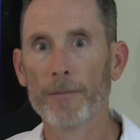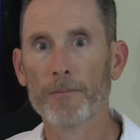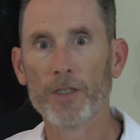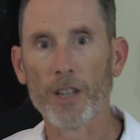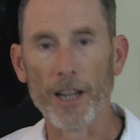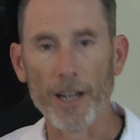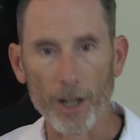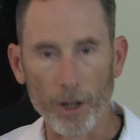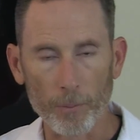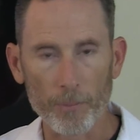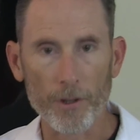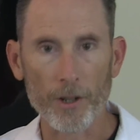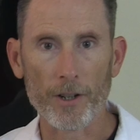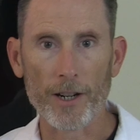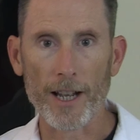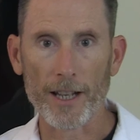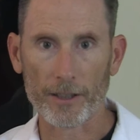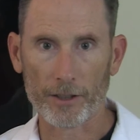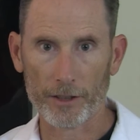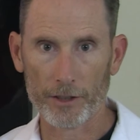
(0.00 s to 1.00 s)
to help their
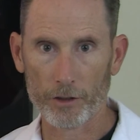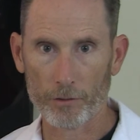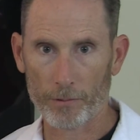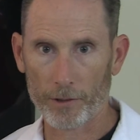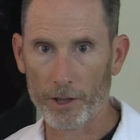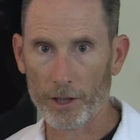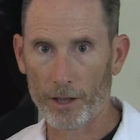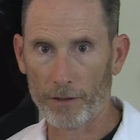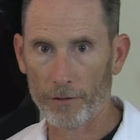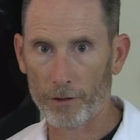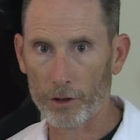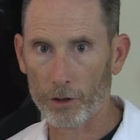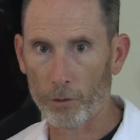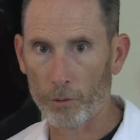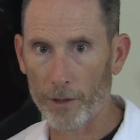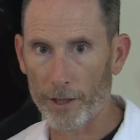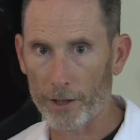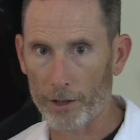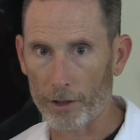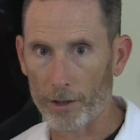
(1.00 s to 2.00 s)
athletes recover
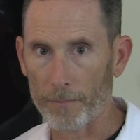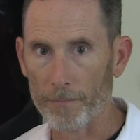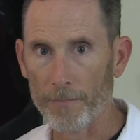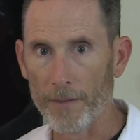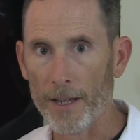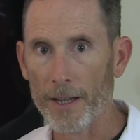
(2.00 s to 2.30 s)
quicker.